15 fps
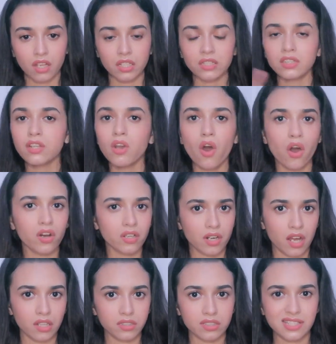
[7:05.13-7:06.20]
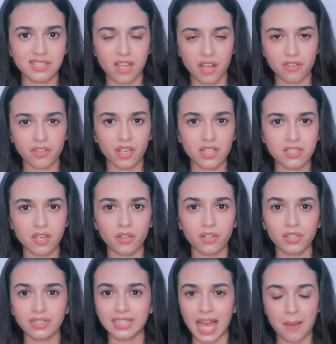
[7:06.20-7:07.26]
in the long run the sun rays are
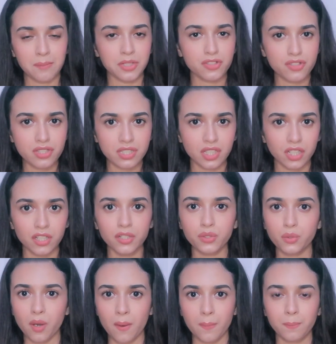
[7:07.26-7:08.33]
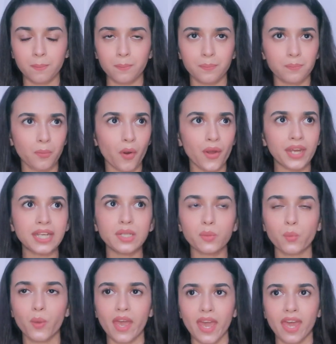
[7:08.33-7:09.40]
going to damage your skin to a point
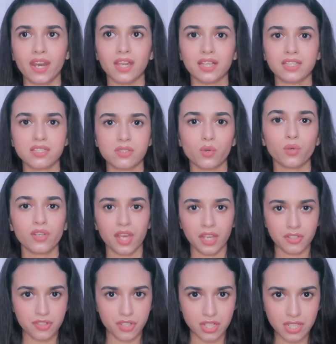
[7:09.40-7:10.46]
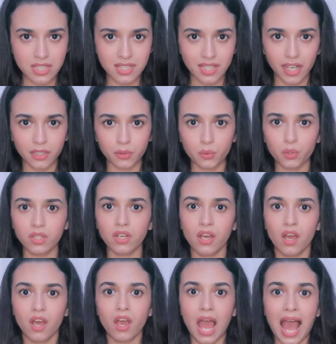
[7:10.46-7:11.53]
where it's so dangerous that you will
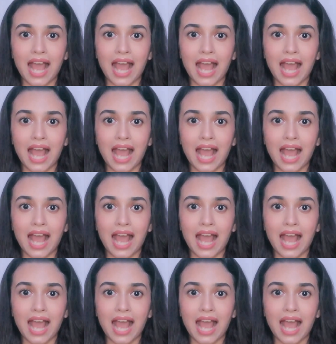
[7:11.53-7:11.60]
